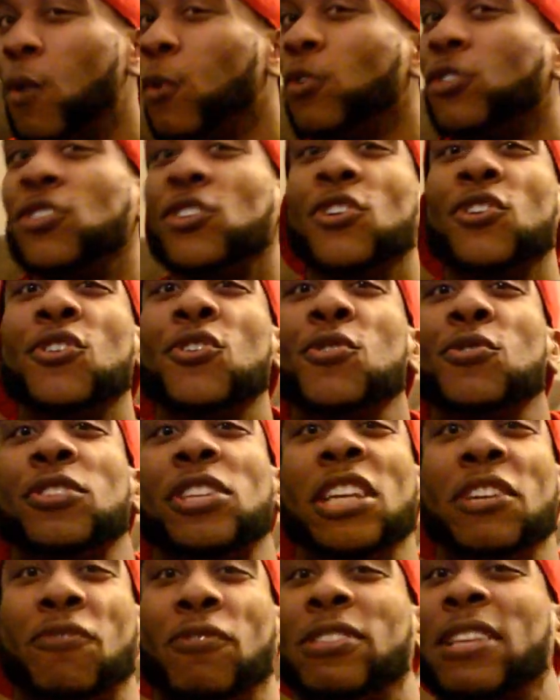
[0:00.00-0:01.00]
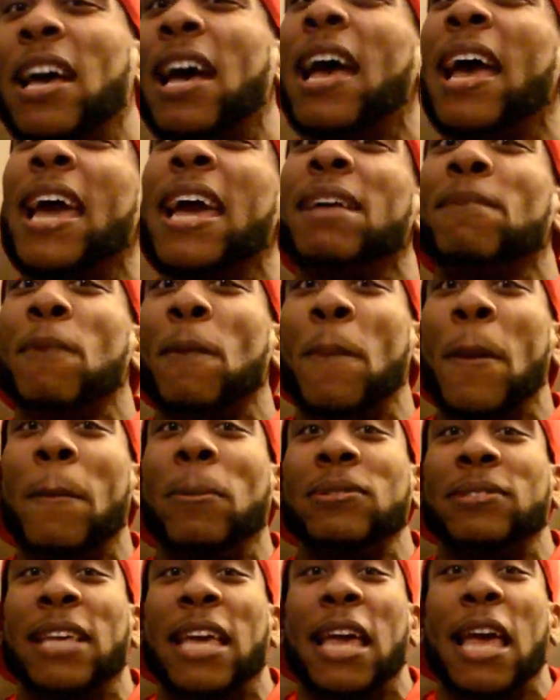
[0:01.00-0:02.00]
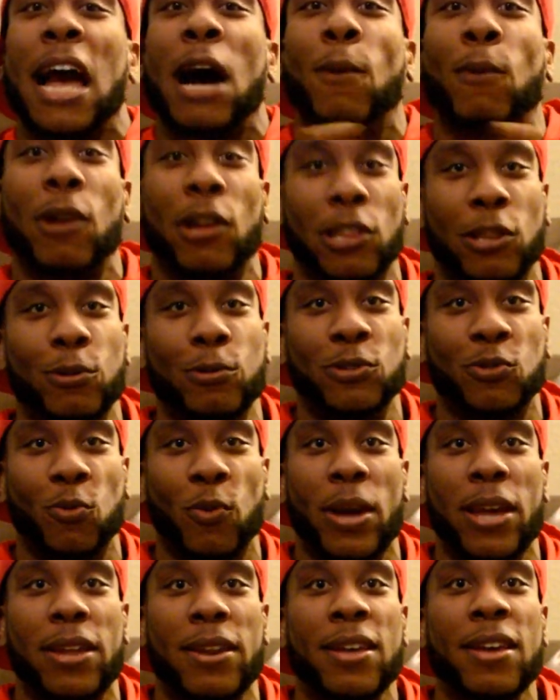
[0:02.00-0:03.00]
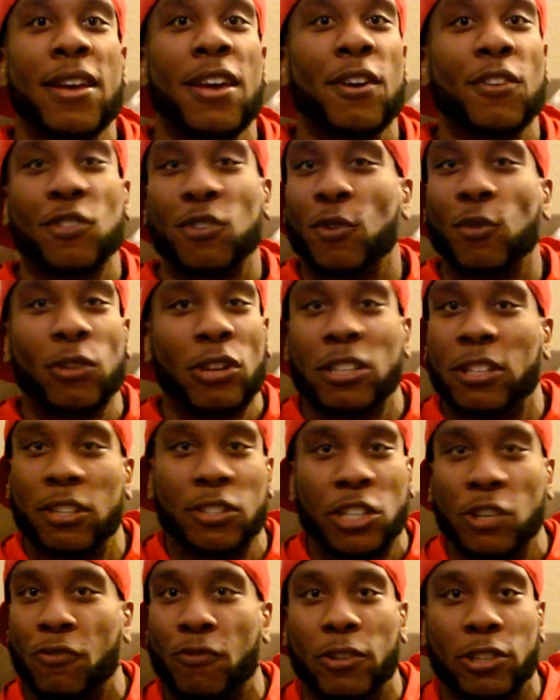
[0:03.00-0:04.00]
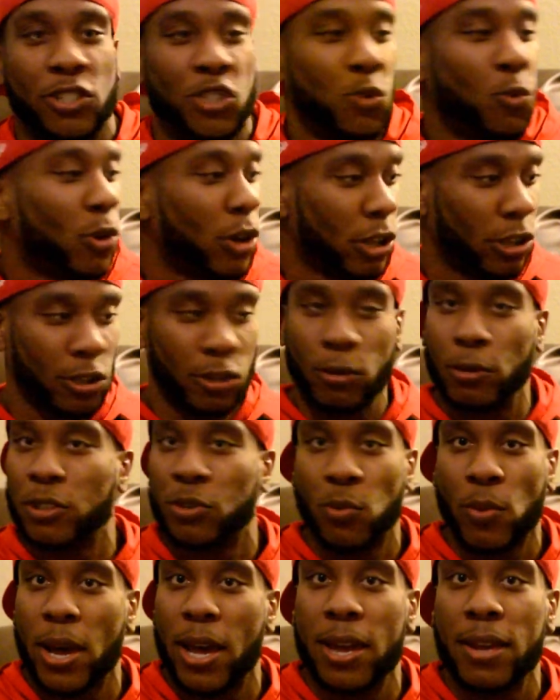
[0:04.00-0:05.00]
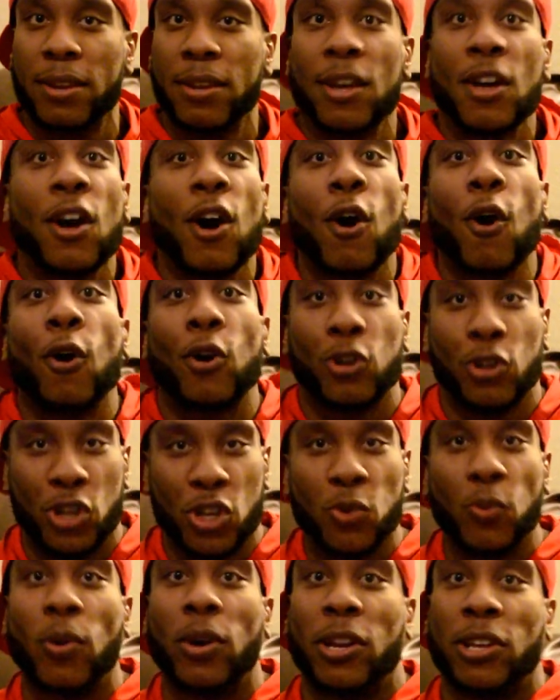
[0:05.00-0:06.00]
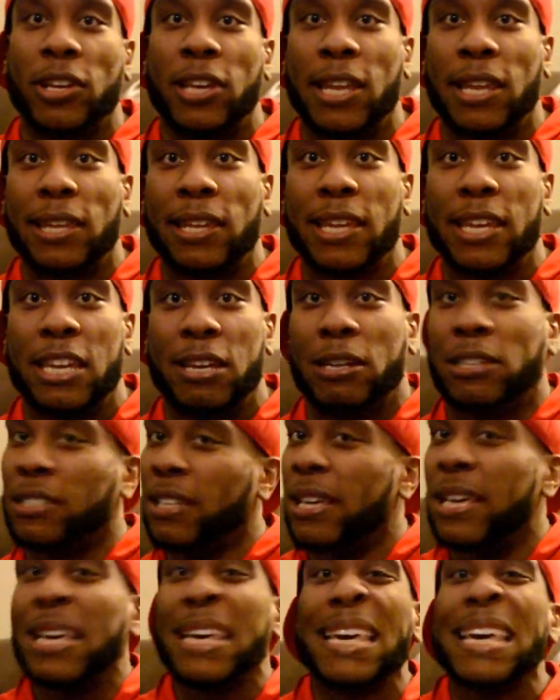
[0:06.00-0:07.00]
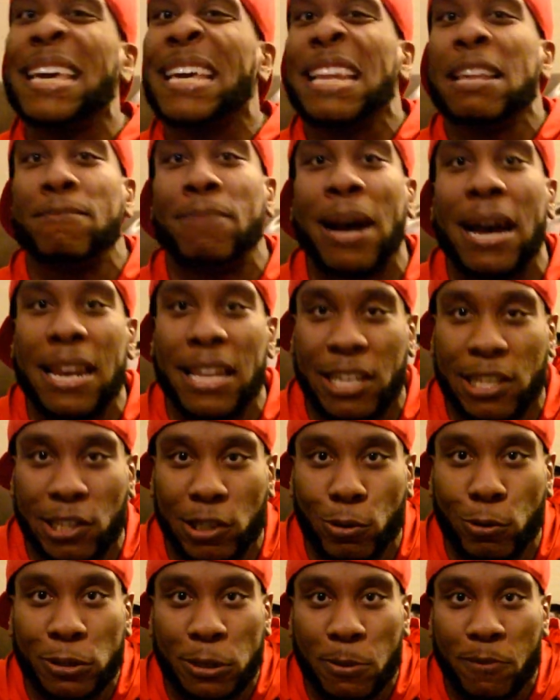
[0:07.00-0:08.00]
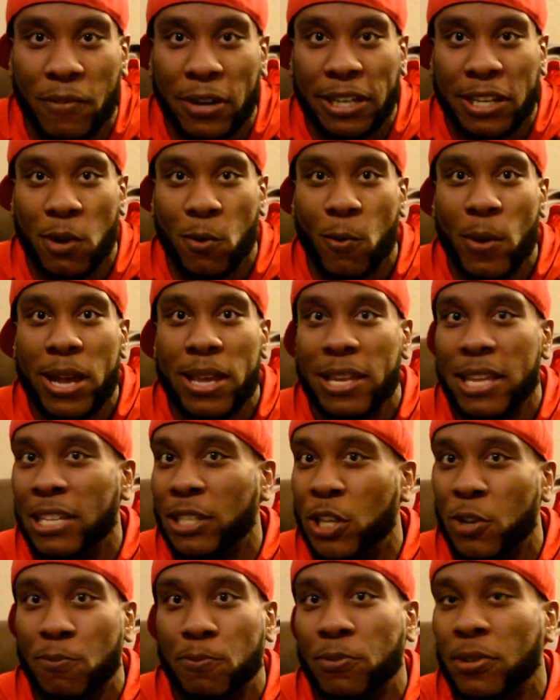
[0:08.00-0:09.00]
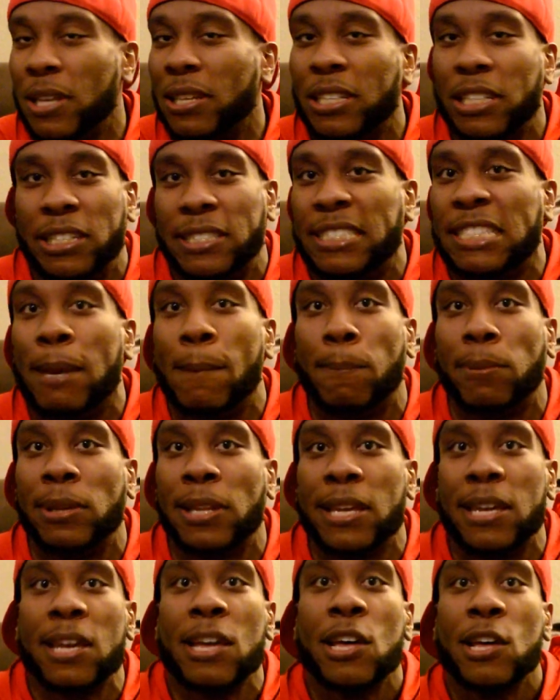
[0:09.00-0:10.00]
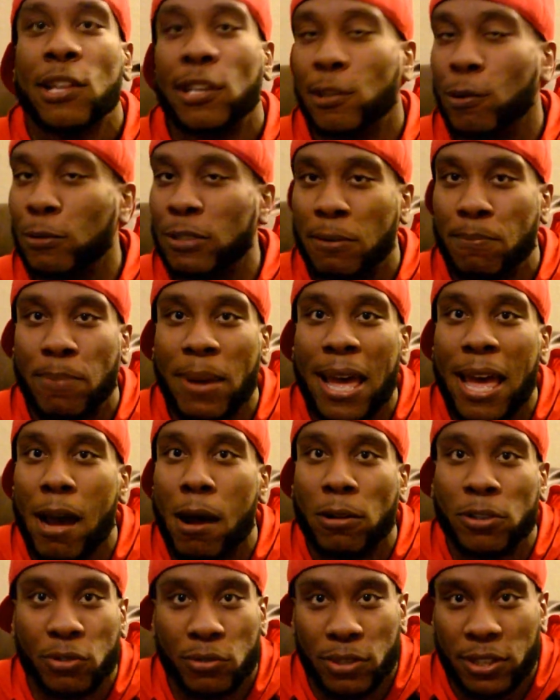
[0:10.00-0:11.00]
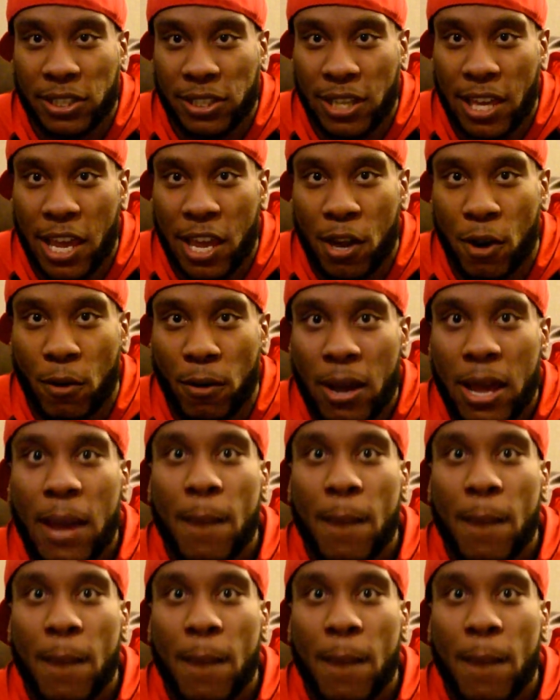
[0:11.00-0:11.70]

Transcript: Two differences. I hate when people say, I want to lose weight. There's a difference. You want to lose weight or do you want to get lean? Because anybody can lose some fucking weight. It's just simply losing pounds on the scale.